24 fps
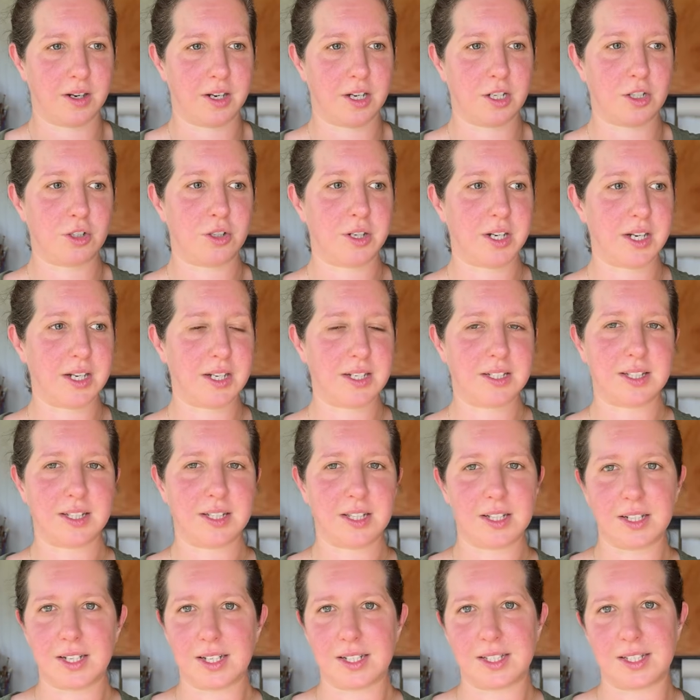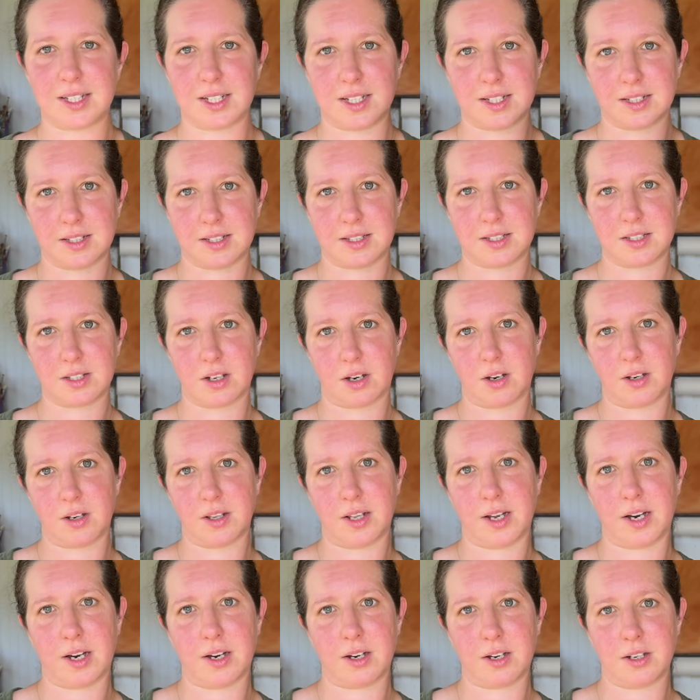trees in the distance? Are
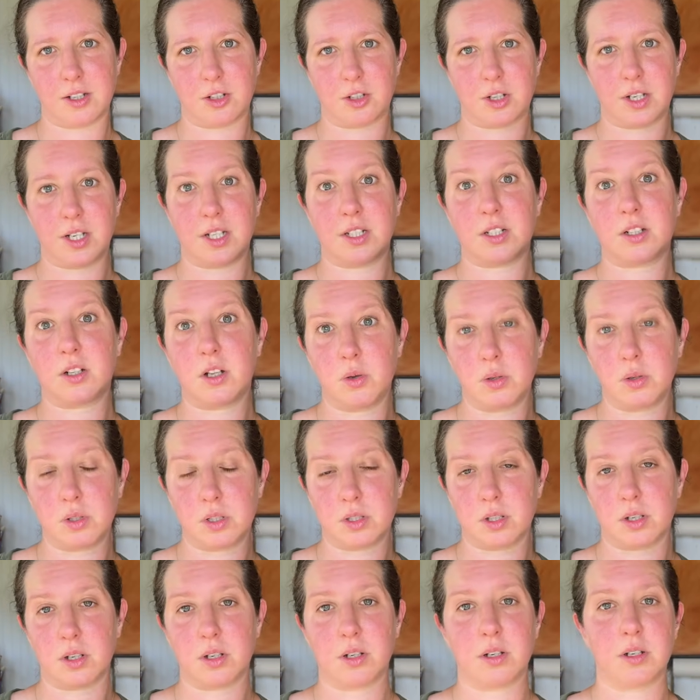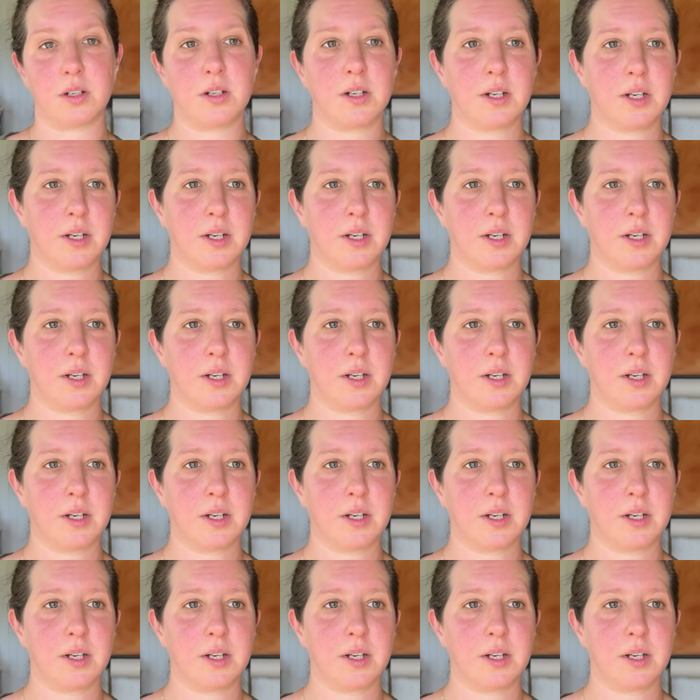there trees closer?